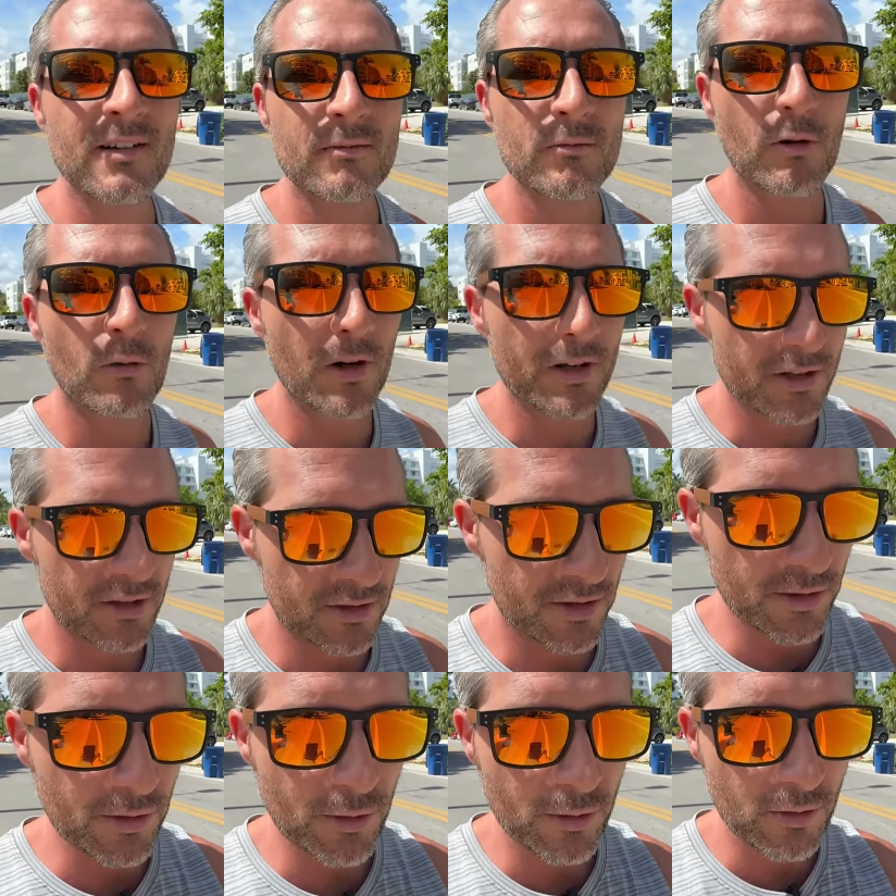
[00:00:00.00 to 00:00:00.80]
Well, what you
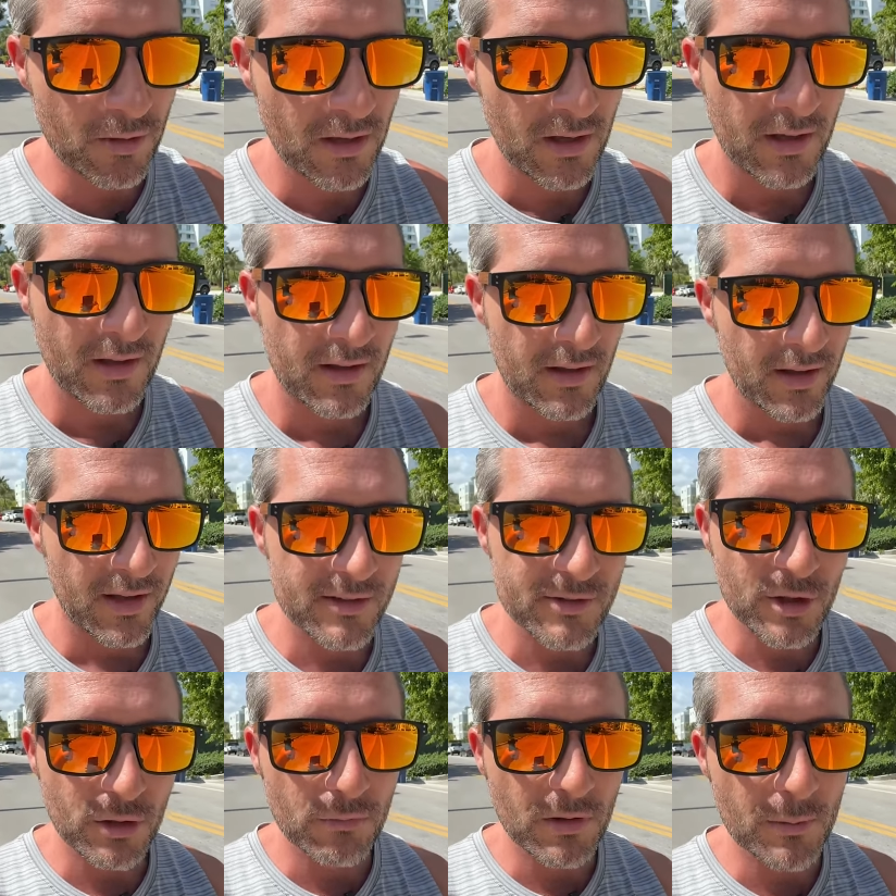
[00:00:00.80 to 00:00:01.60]
do
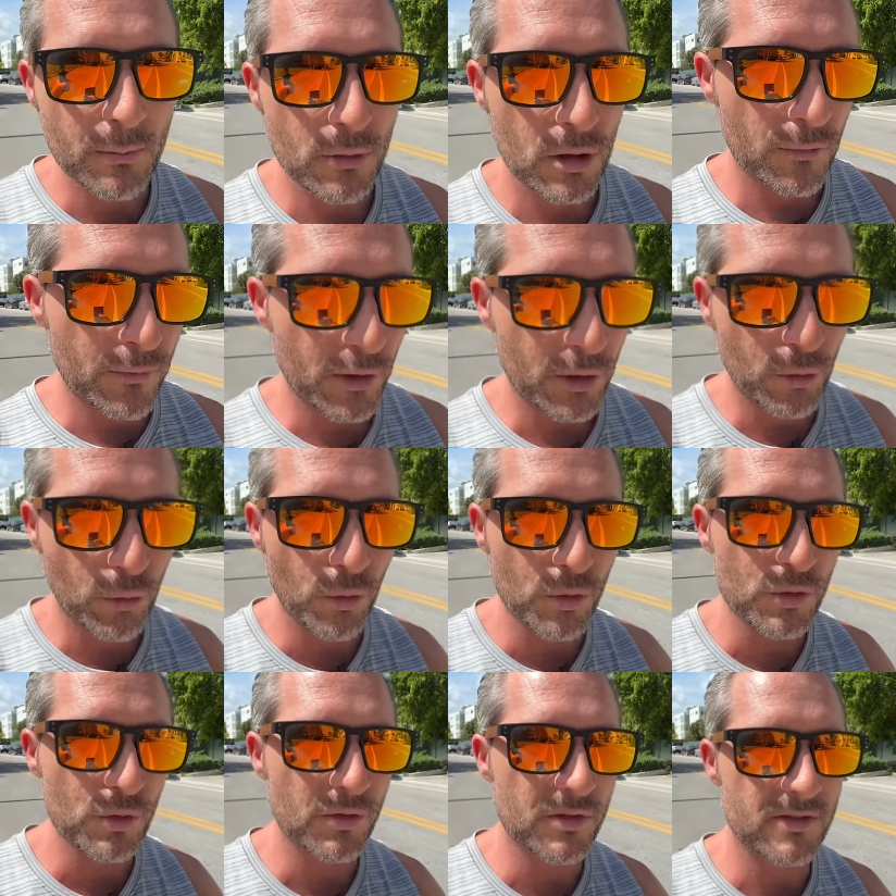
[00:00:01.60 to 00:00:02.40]
is you remove a
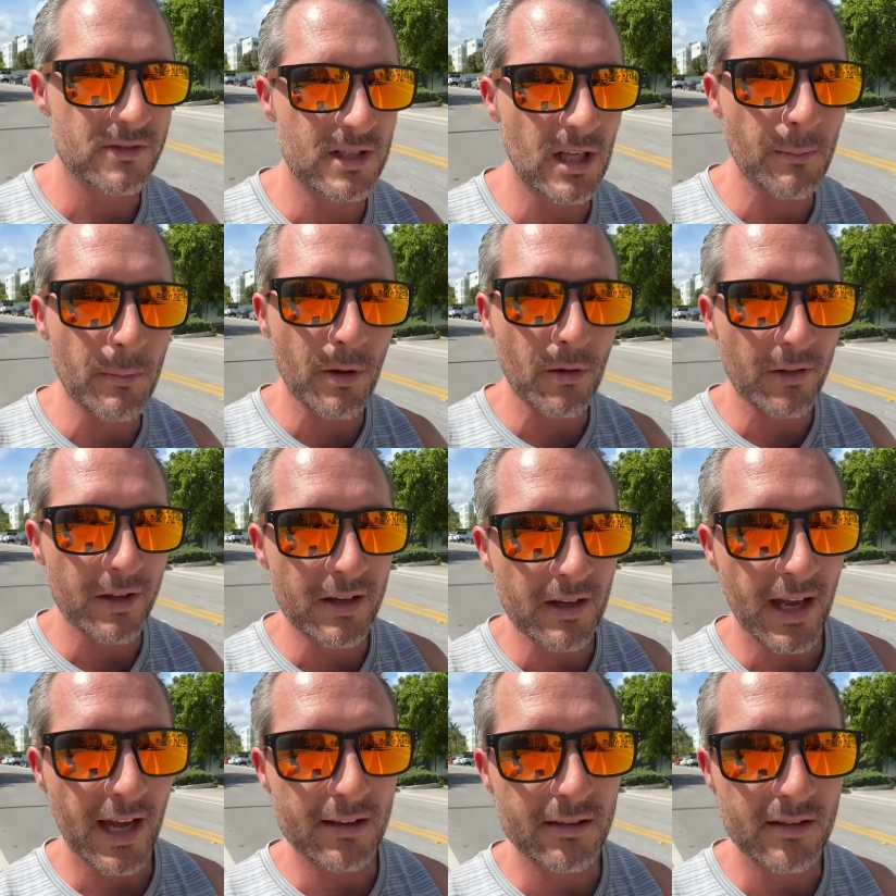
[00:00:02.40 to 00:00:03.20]
crucial
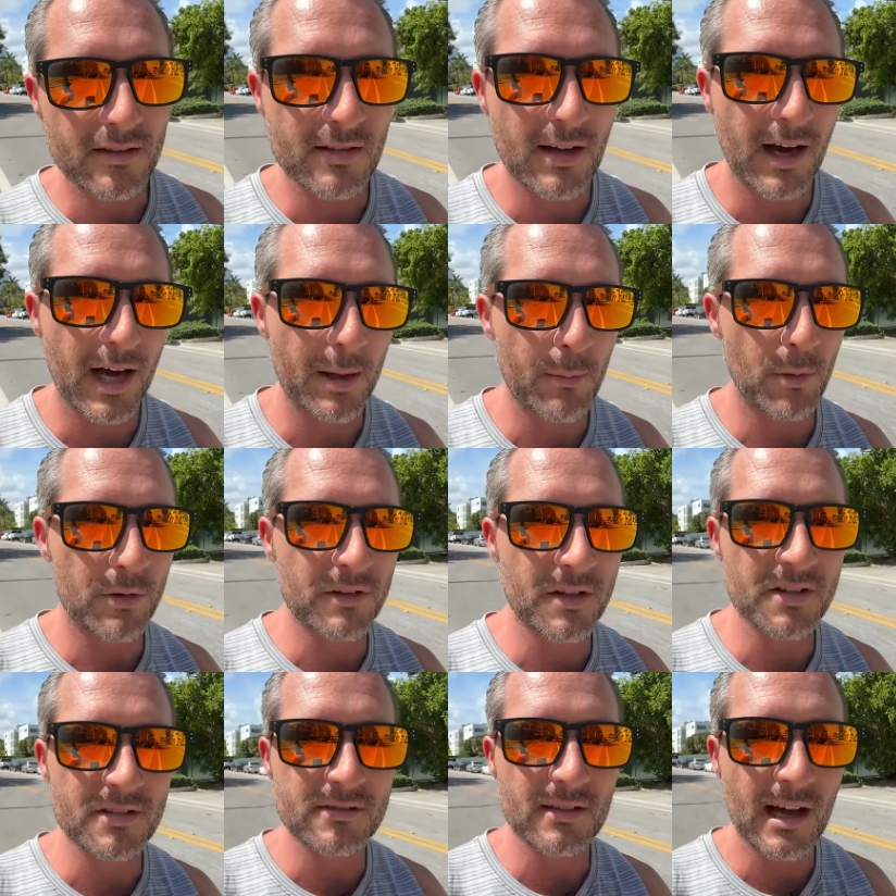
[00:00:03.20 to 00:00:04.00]
stimulant at the time when
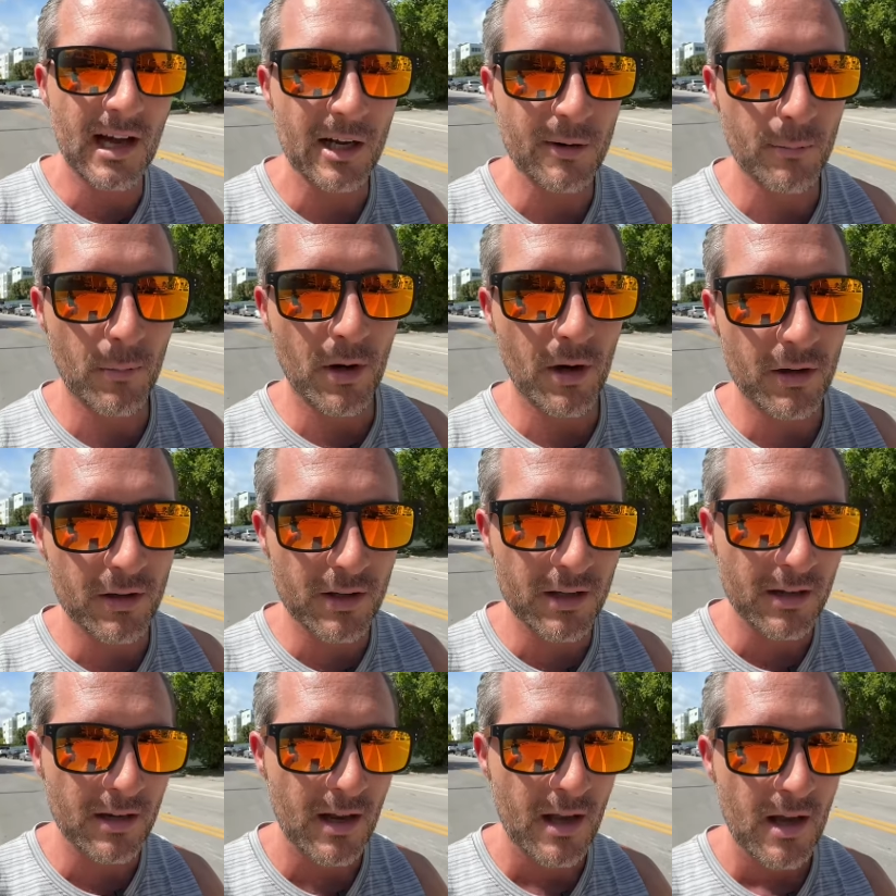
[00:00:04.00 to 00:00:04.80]
the stock
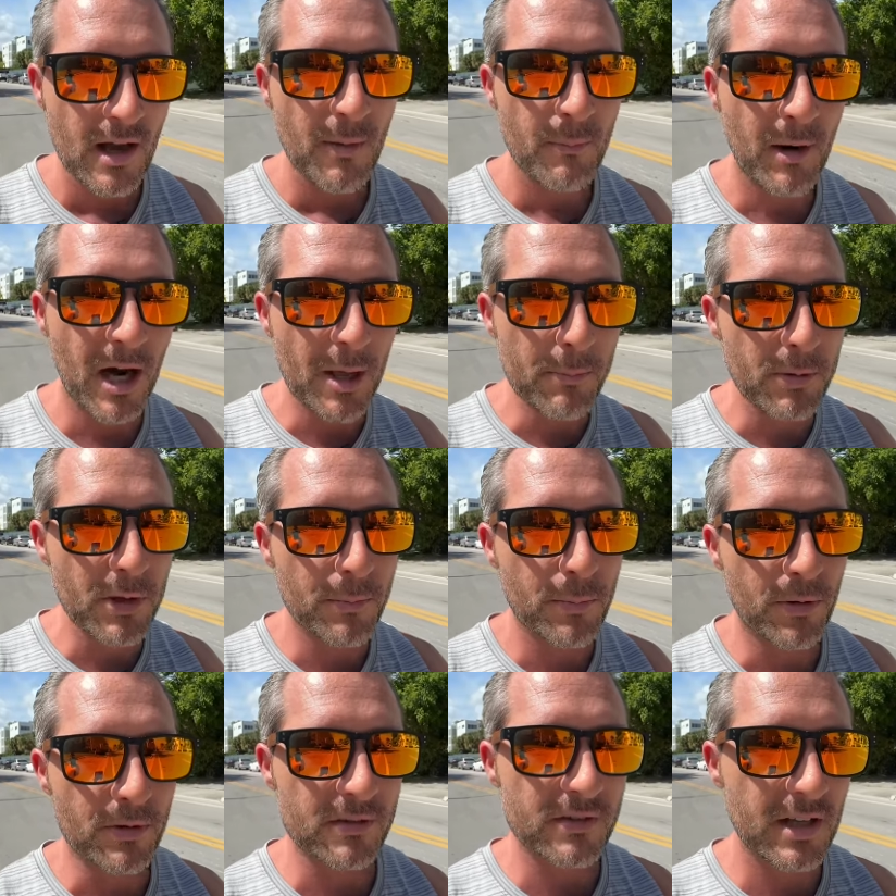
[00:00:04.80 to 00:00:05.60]
market might be
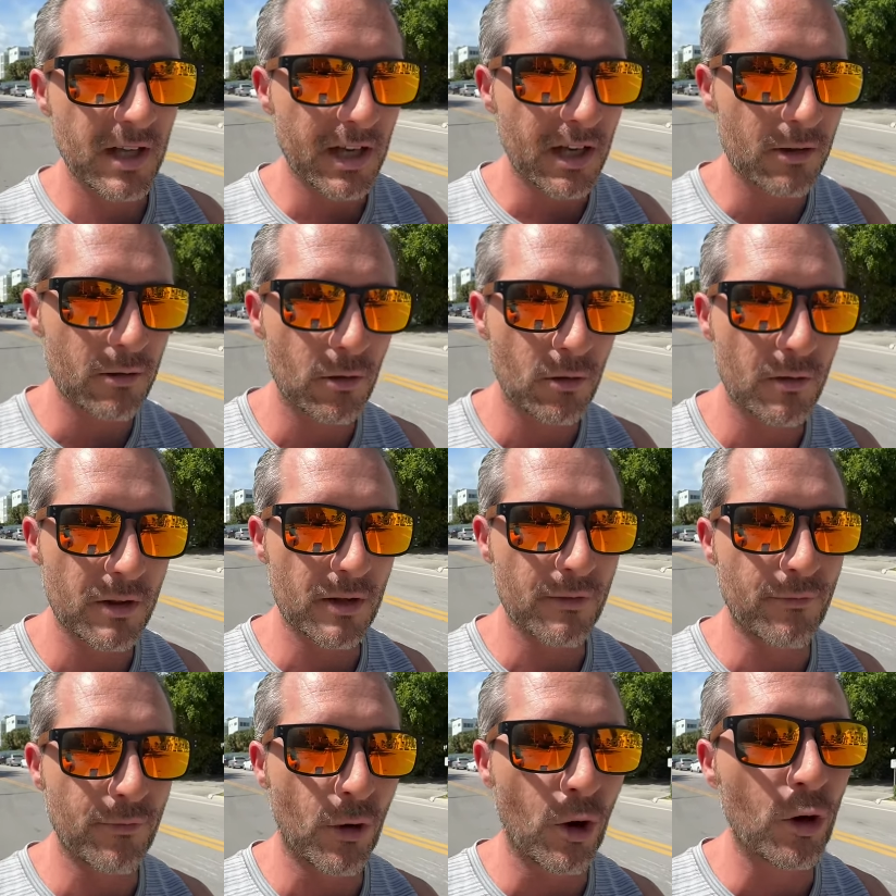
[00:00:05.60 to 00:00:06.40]
particularly
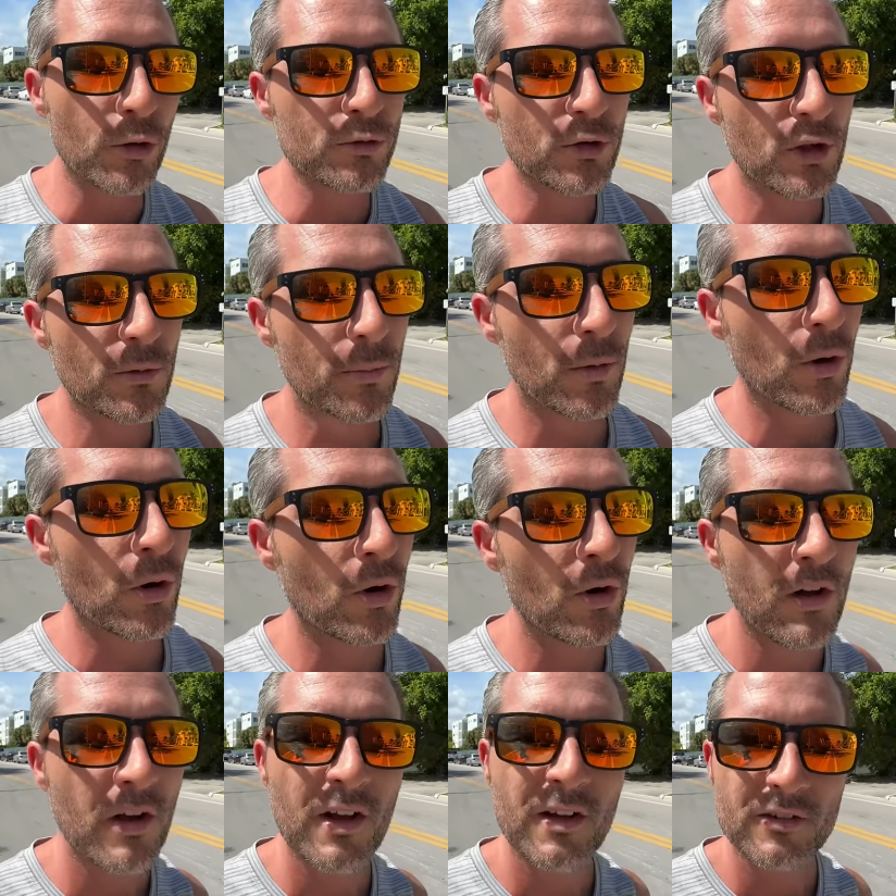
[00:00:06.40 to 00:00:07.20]

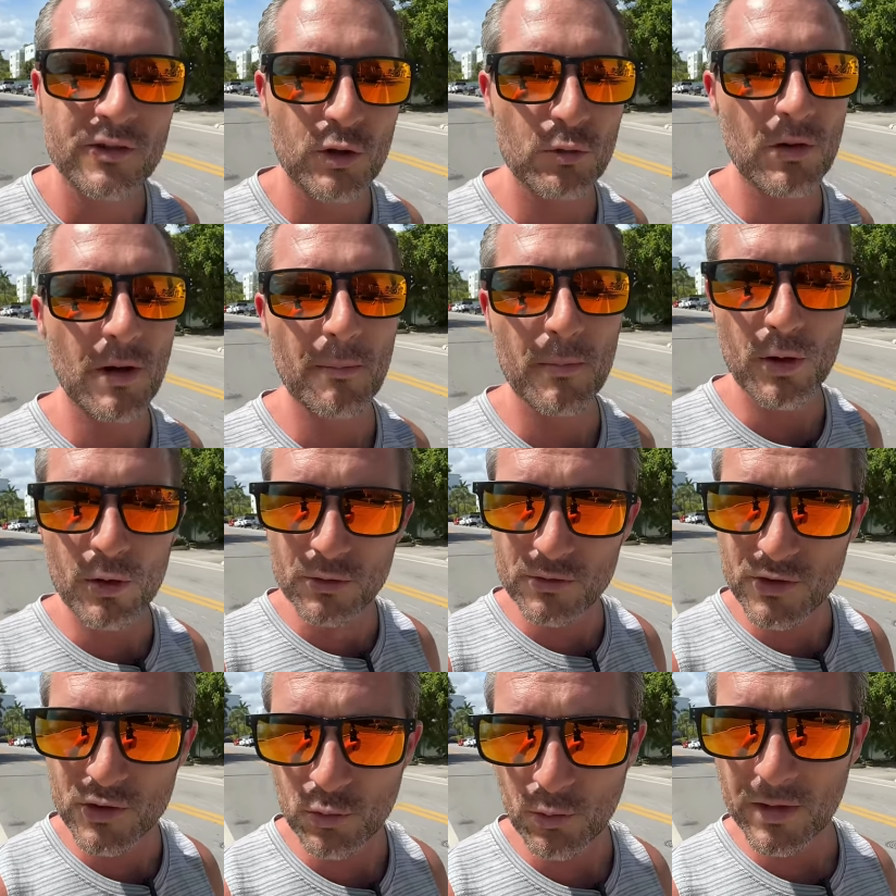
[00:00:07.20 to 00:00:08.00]
vulnerable to a
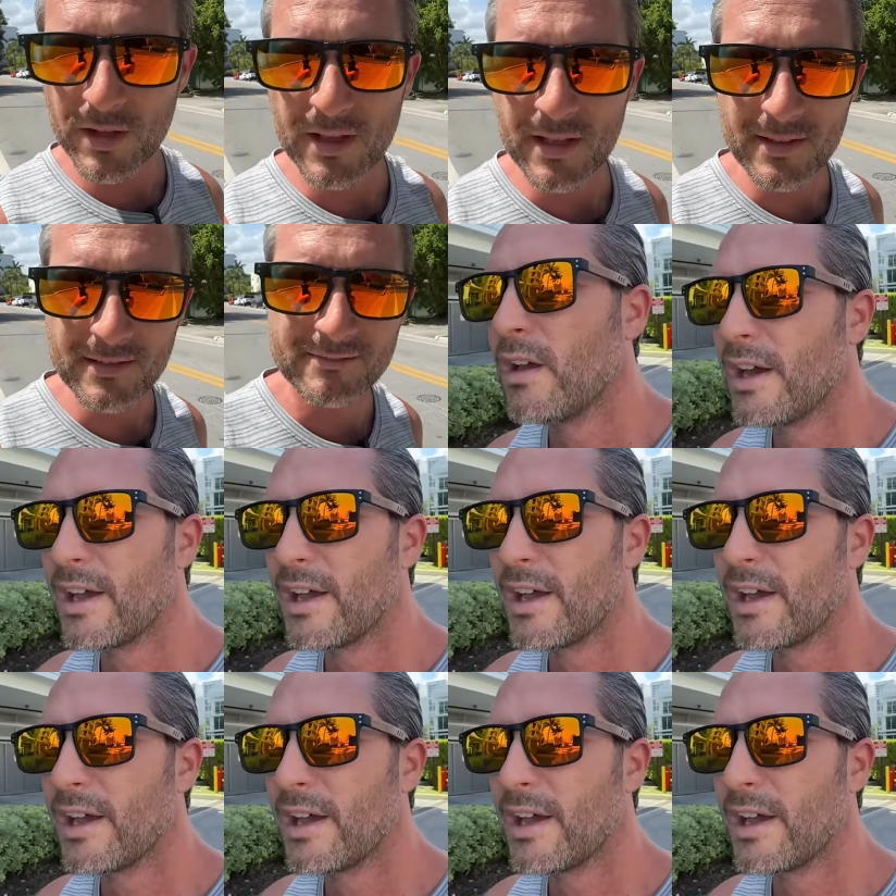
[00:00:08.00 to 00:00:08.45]
mood swing.